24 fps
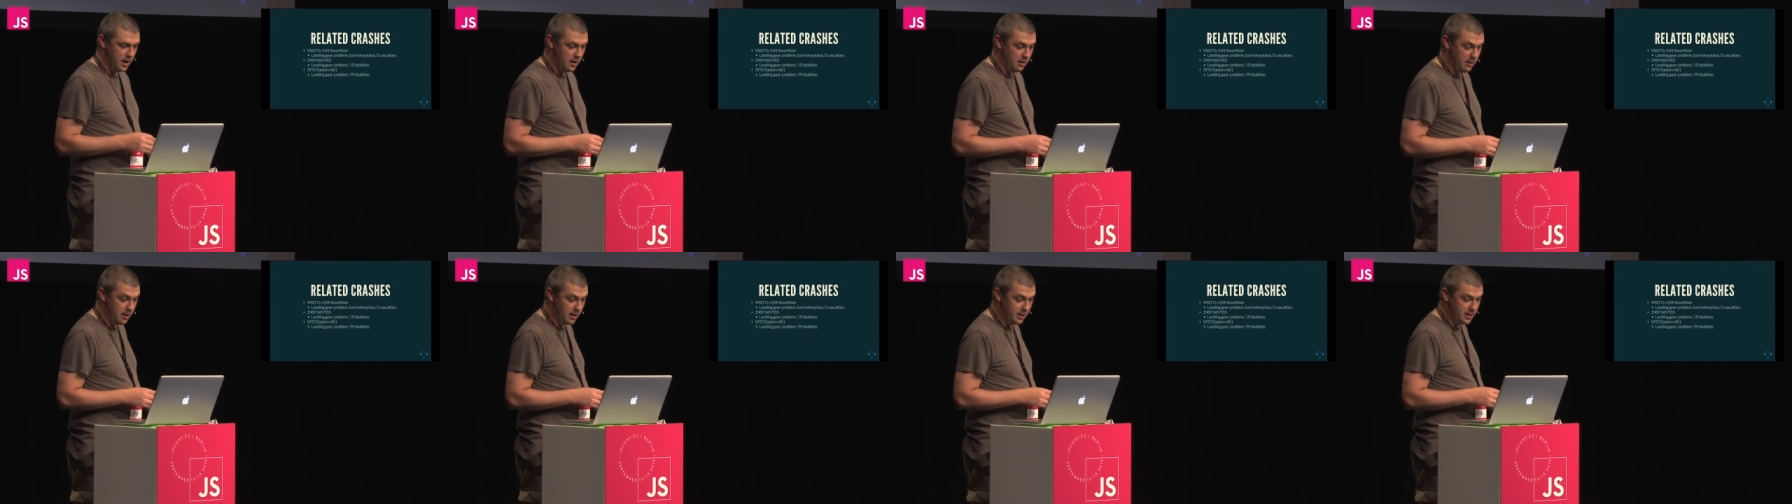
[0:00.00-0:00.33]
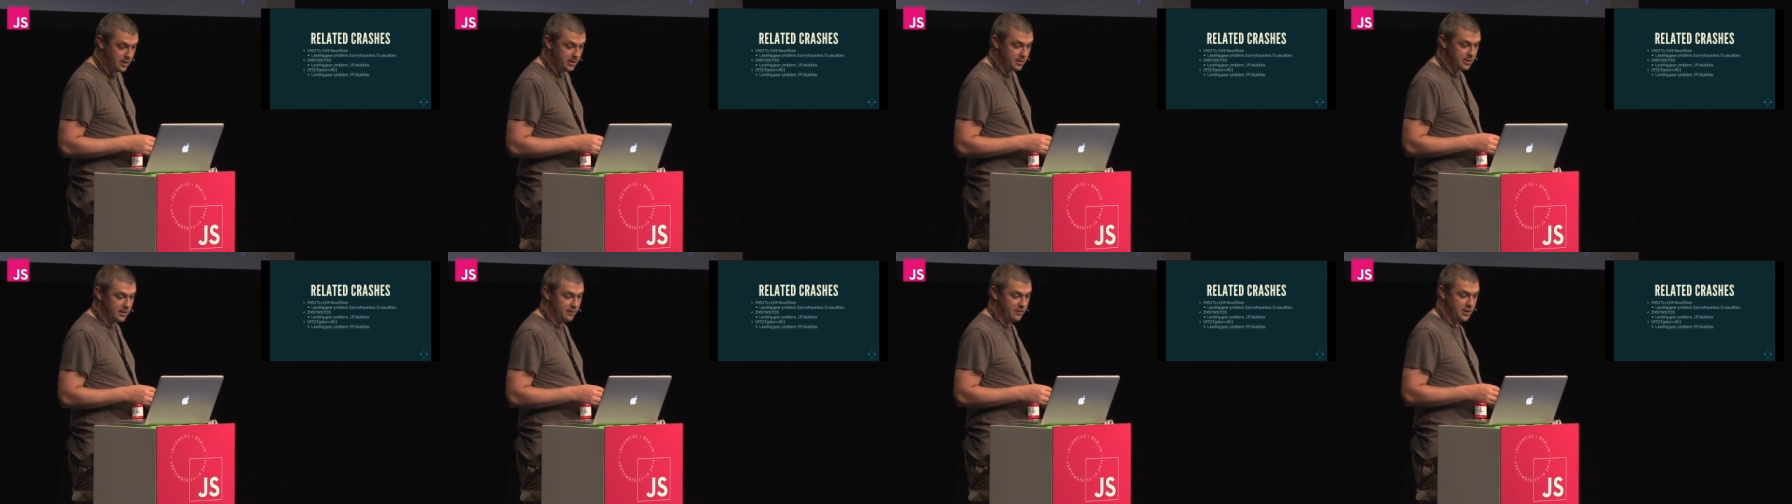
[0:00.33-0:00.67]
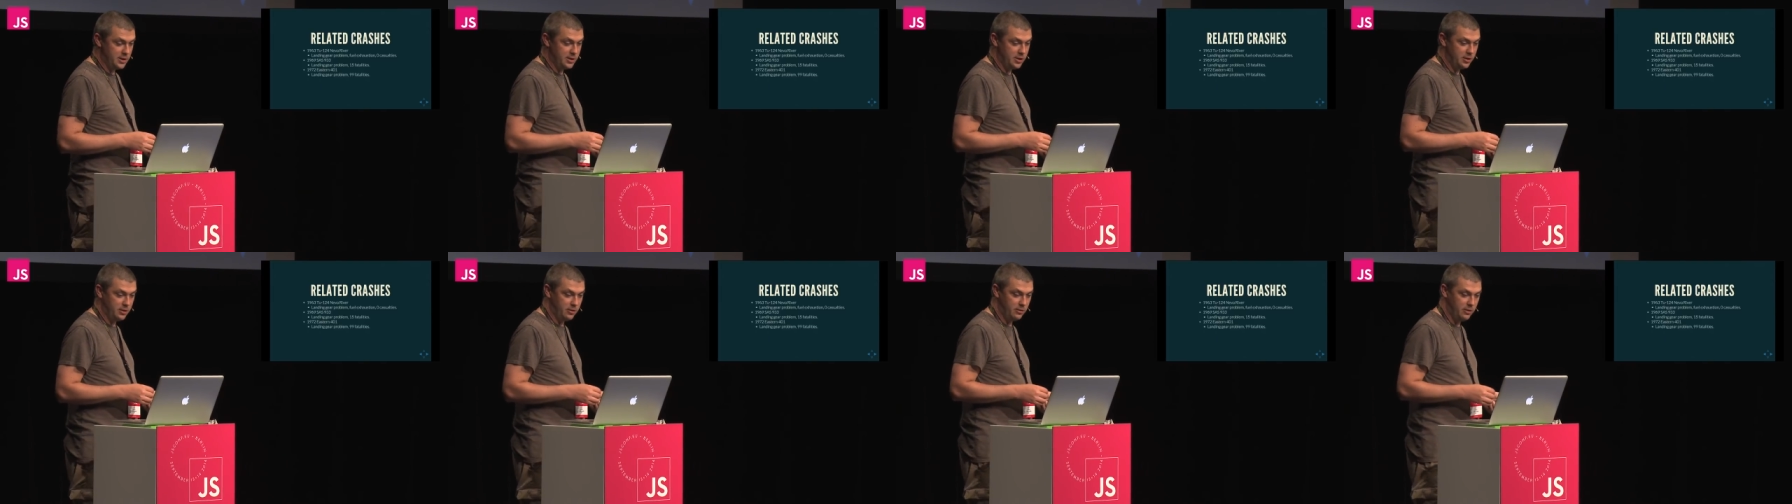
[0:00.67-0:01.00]

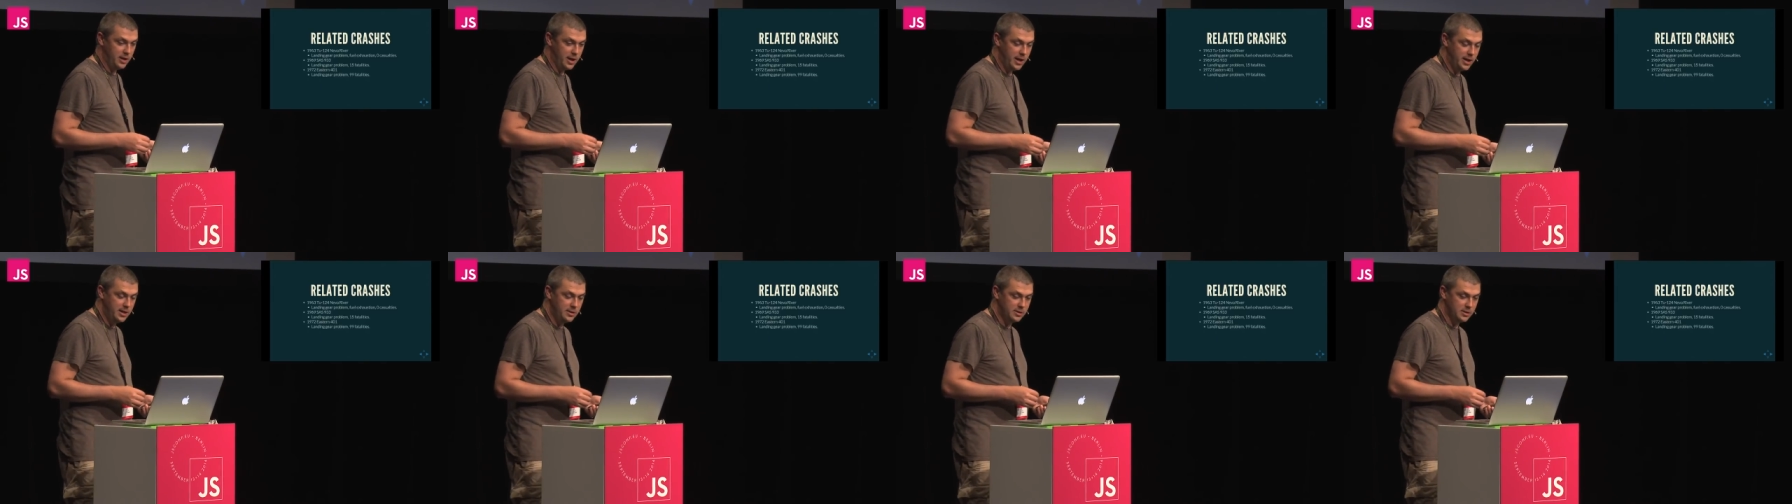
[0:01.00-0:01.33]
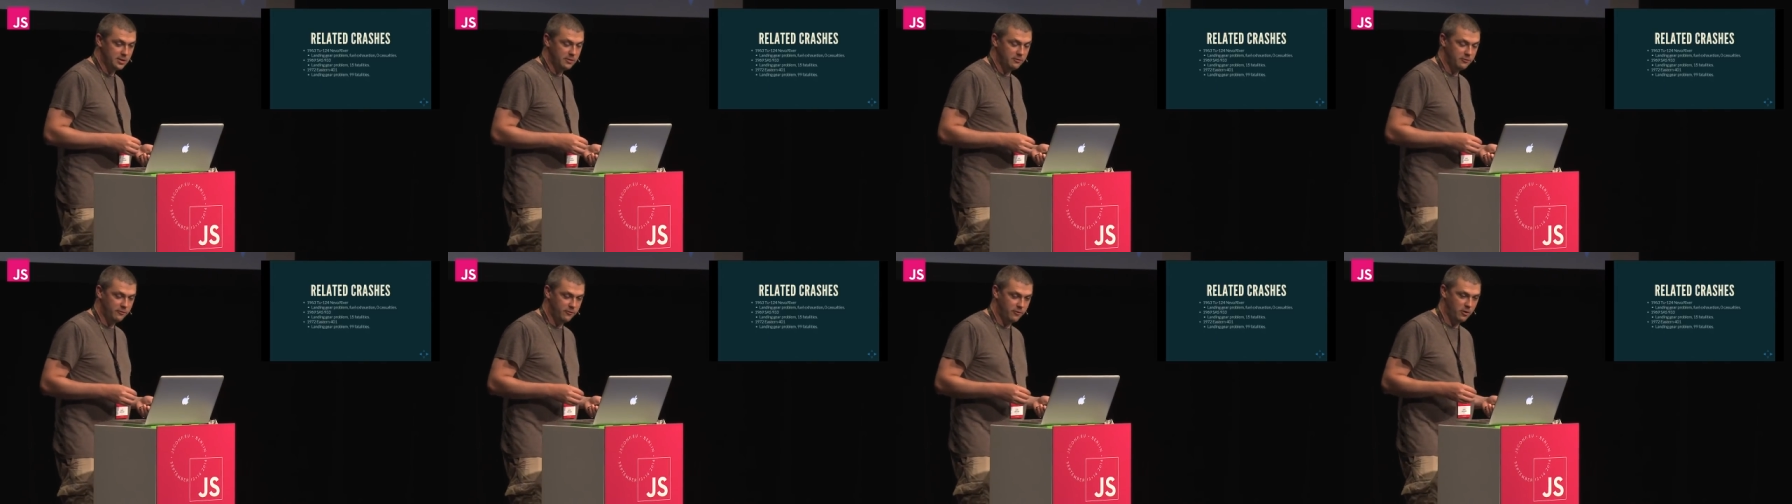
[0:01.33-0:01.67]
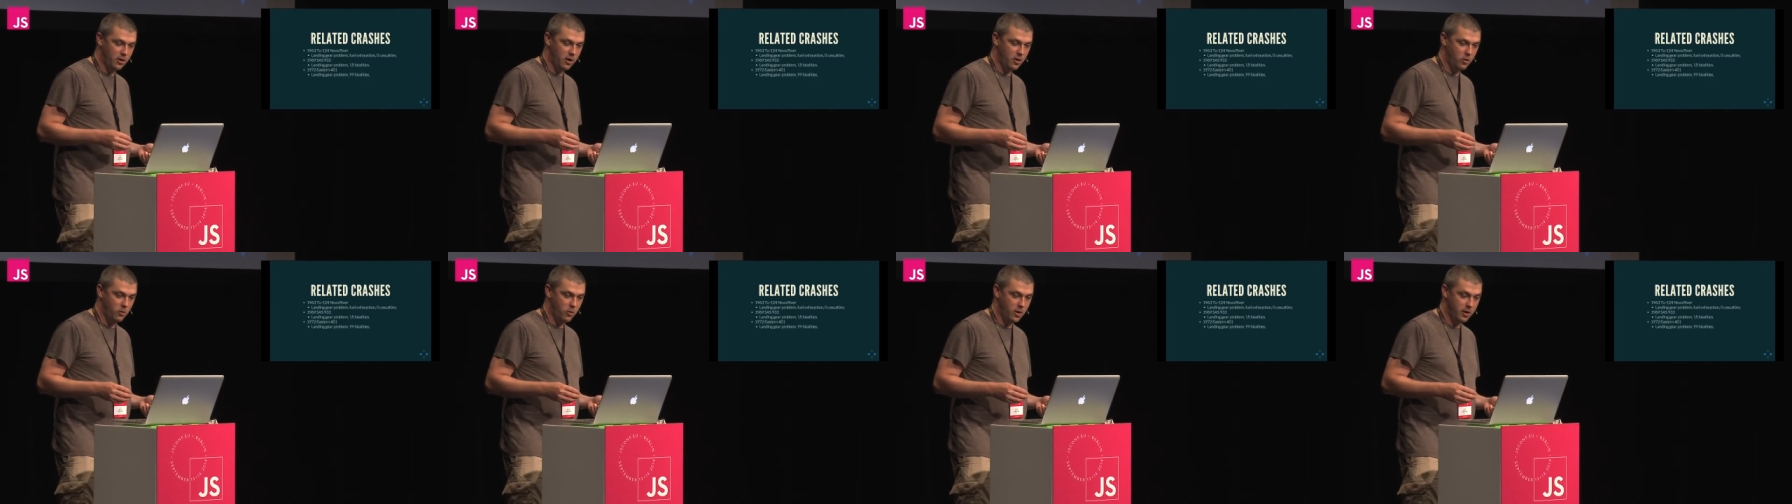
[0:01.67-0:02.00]
1972 Eastern
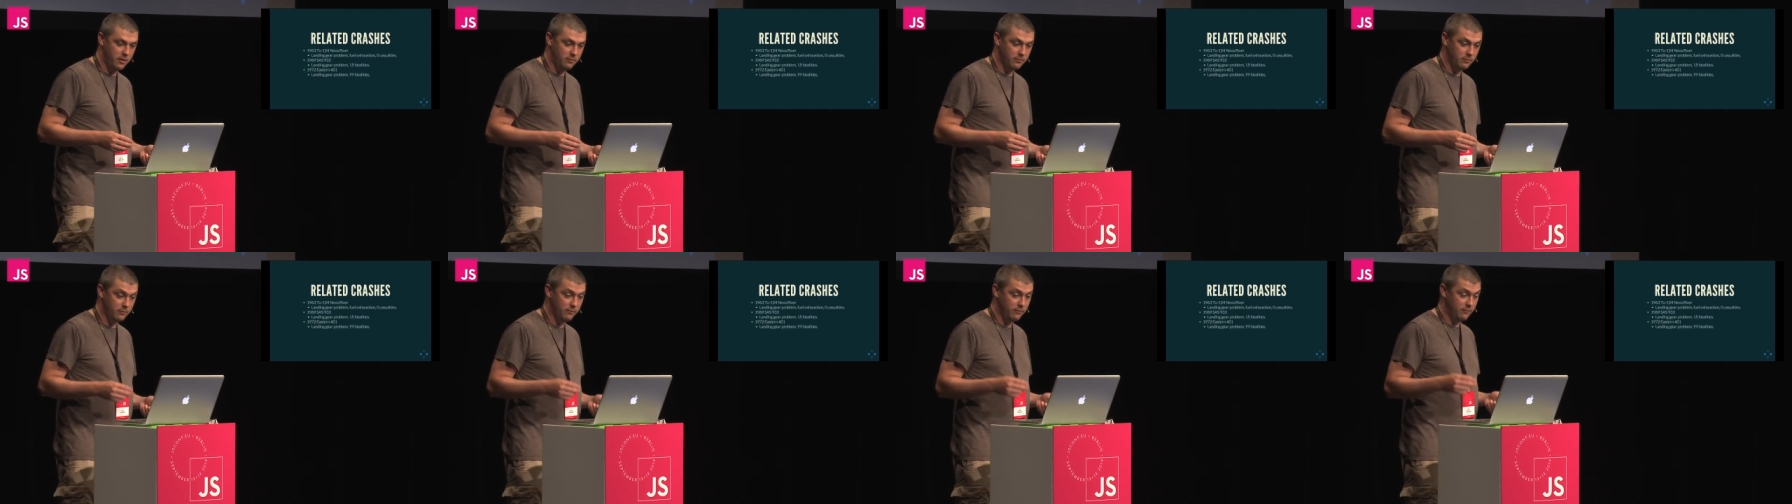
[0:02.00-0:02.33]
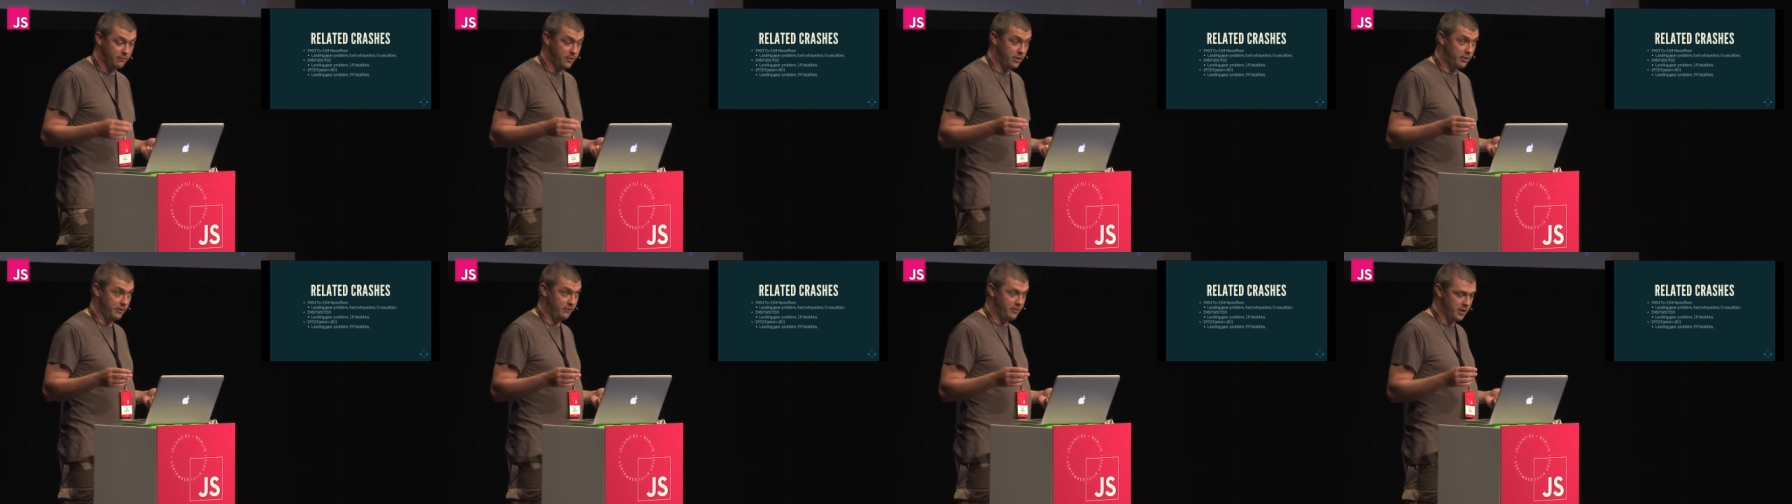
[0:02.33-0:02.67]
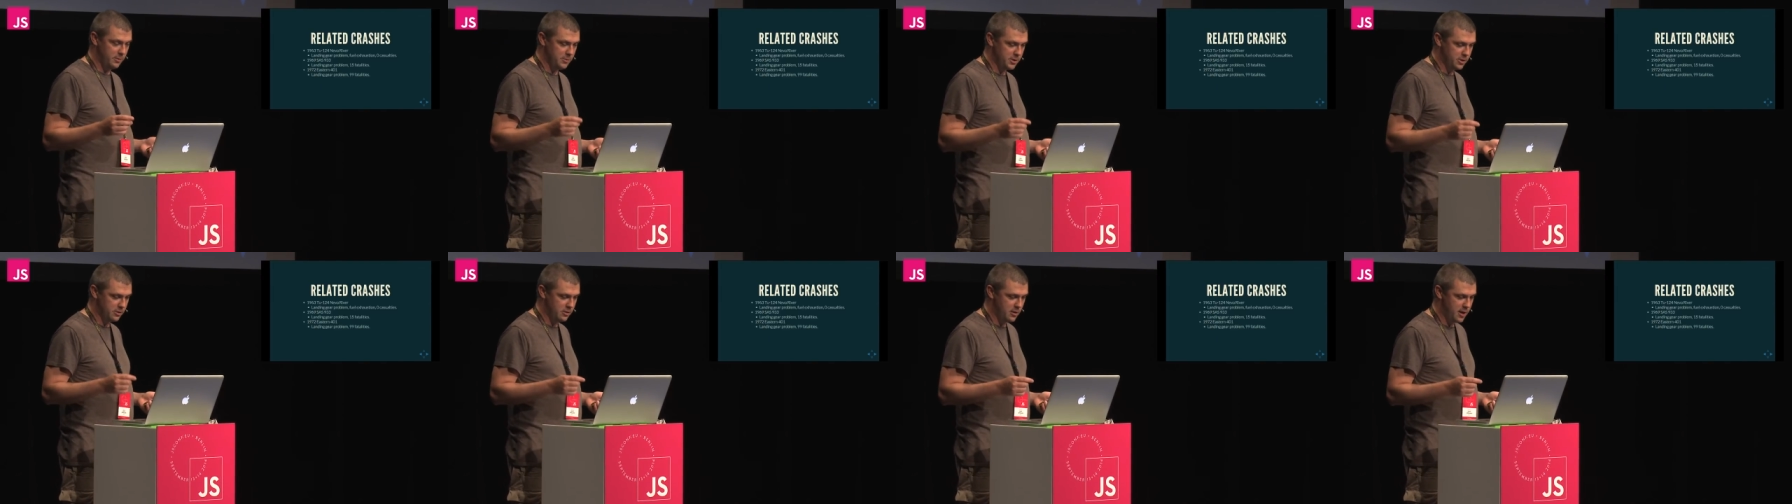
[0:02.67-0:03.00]
401, very
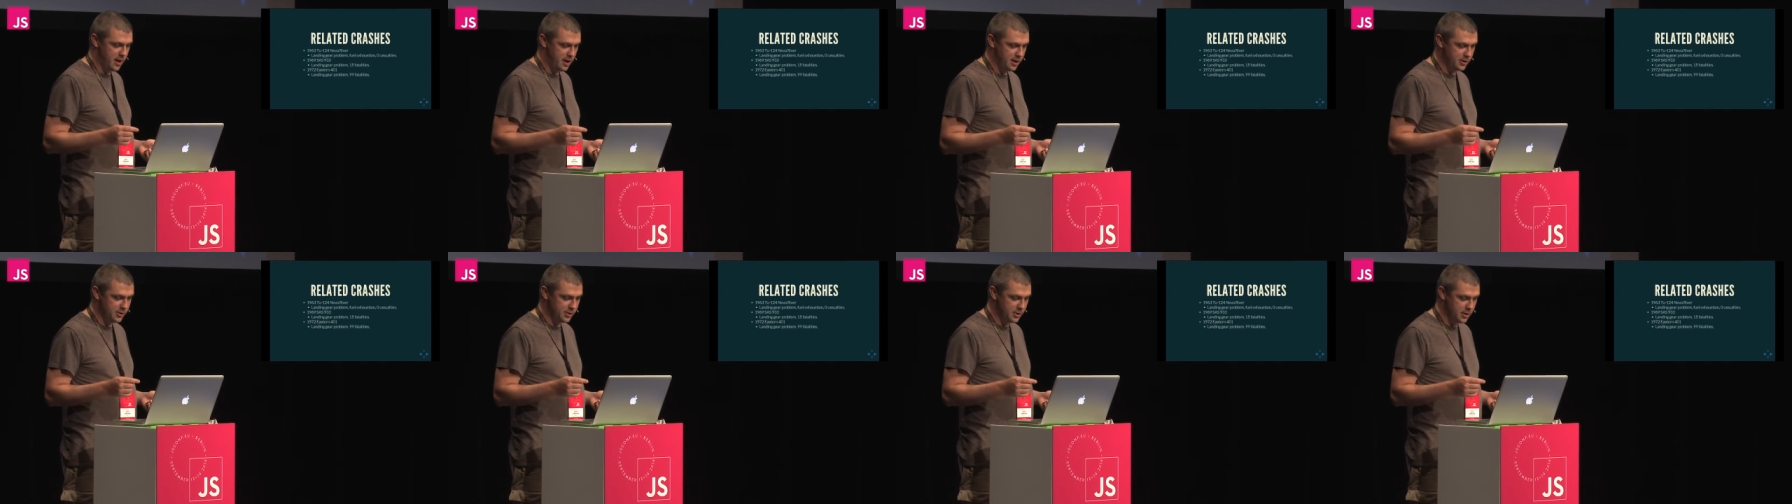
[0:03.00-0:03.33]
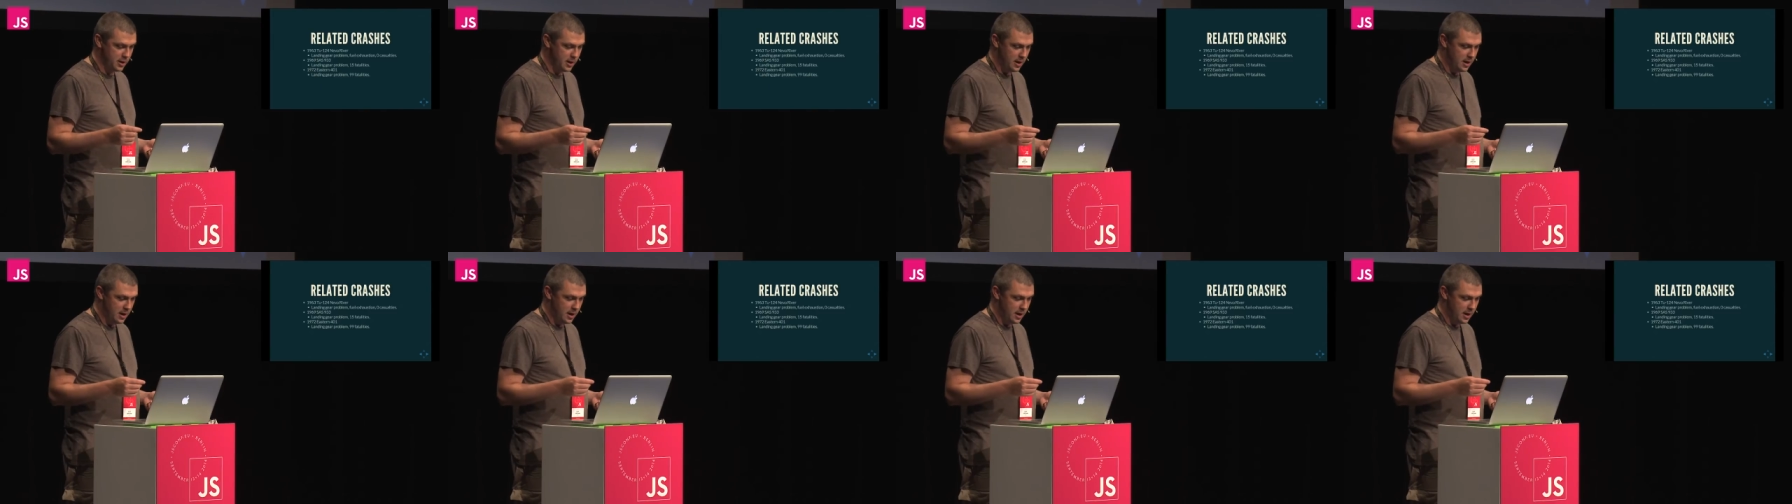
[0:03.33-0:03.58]
famous crash